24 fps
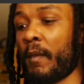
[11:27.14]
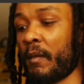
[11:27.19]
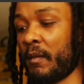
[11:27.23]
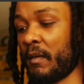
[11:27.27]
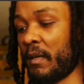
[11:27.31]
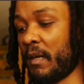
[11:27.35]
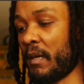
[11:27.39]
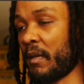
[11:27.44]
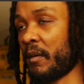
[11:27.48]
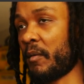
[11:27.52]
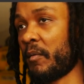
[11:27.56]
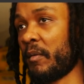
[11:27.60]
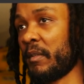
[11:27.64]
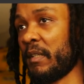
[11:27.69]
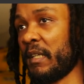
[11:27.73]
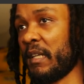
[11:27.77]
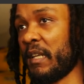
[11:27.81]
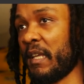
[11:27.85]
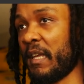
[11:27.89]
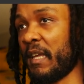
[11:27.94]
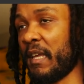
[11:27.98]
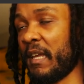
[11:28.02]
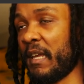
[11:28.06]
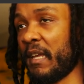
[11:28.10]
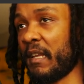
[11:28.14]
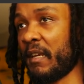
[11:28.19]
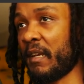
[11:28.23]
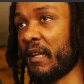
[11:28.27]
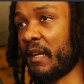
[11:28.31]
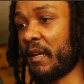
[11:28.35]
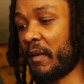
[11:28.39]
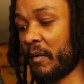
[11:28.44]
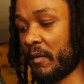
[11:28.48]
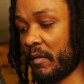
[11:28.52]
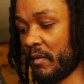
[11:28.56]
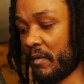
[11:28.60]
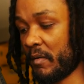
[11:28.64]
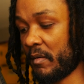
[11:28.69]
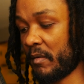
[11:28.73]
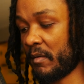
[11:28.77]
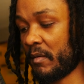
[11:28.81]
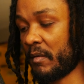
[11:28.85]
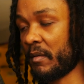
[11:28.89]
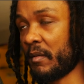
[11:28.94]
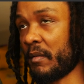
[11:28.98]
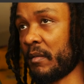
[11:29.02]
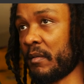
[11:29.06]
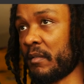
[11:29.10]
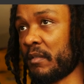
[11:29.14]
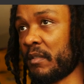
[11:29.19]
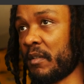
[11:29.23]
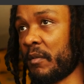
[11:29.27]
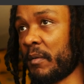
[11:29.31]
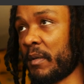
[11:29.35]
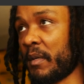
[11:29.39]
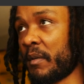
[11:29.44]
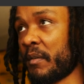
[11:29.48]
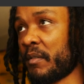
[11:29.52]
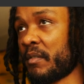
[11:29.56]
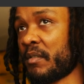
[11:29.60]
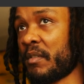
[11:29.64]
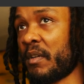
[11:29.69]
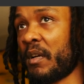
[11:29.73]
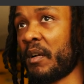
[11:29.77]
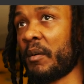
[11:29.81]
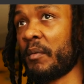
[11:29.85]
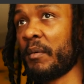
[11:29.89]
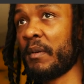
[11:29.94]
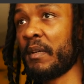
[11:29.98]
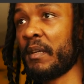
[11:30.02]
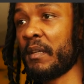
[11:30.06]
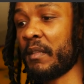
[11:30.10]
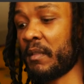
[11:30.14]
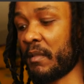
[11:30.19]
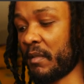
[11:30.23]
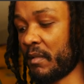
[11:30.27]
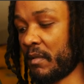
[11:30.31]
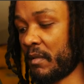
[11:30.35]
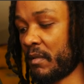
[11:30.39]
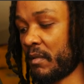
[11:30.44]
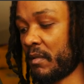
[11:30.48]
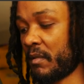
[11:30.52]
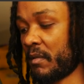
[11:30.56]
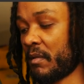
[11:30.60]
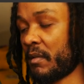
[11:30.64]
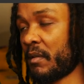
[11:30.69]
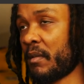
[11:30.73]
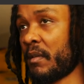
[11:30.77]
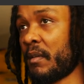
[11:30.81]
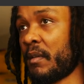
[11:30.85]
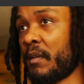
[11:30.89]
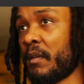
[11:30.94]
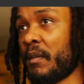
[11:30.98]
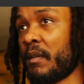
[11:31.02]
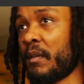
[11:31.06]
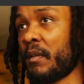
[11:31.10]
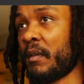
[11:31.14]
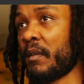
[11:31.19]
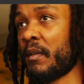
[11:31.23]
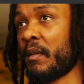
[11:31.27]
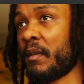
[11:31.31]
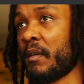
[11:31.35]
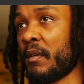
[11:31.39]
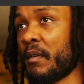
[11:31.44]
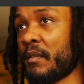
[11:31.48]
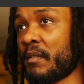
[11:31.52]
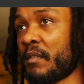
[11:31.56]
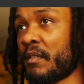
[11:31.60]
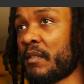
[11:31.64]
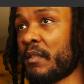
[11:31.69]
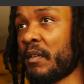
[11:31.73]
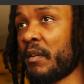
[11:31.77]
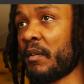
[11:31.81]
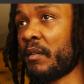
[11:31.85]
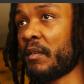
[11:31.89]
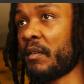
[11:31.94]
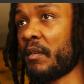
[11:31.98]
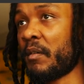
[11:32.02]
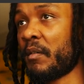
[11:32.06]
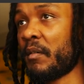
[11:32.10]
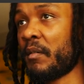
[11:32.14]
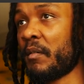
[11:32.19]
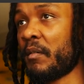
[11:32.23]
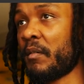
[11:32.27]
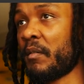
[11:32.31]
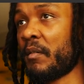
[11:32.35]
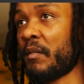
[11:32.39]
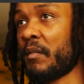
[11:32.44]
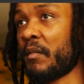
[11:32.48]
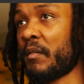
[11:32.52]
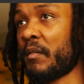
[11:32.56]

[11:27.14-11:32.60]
Okay, we need a hand now. So we're gonna start with circle,